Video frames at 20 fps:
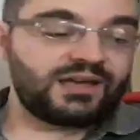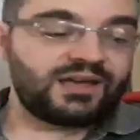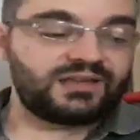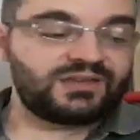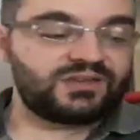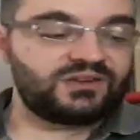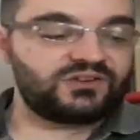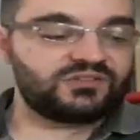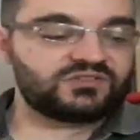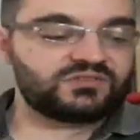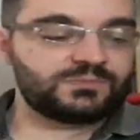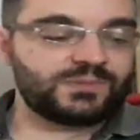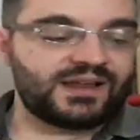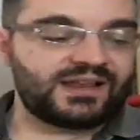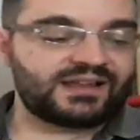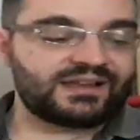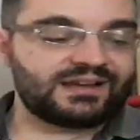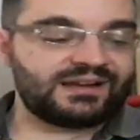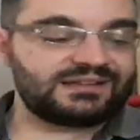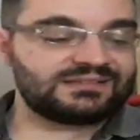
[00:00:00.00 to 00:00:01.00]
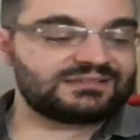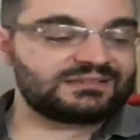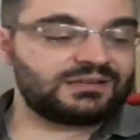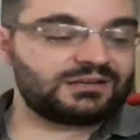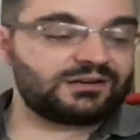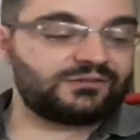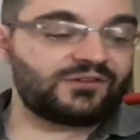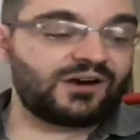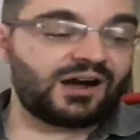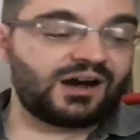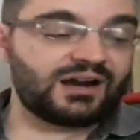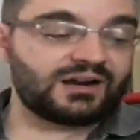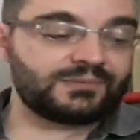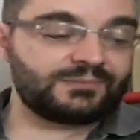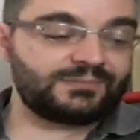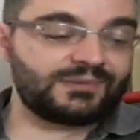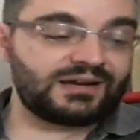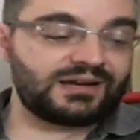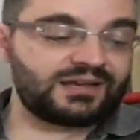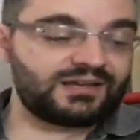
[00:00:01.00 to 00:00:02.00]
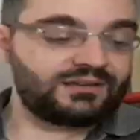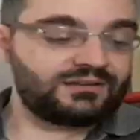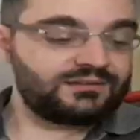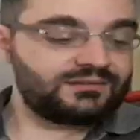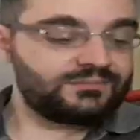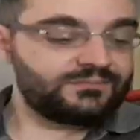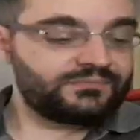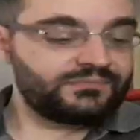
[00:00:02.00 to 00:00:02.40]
And you, spellcaster of Hardby?